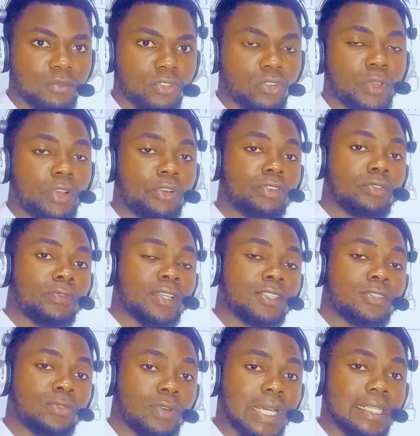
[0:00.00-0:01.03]
So we are going to
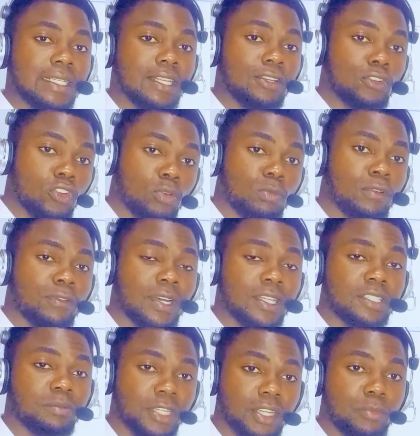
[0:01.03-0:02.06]
first look at the normal
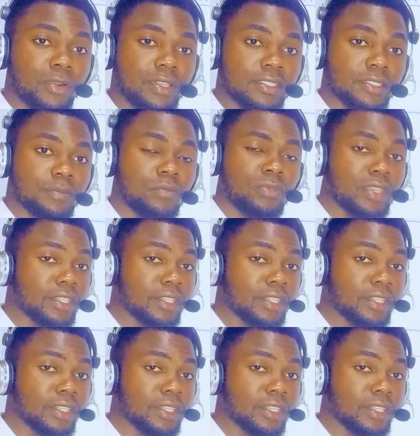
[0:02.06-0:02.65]
fat metabolism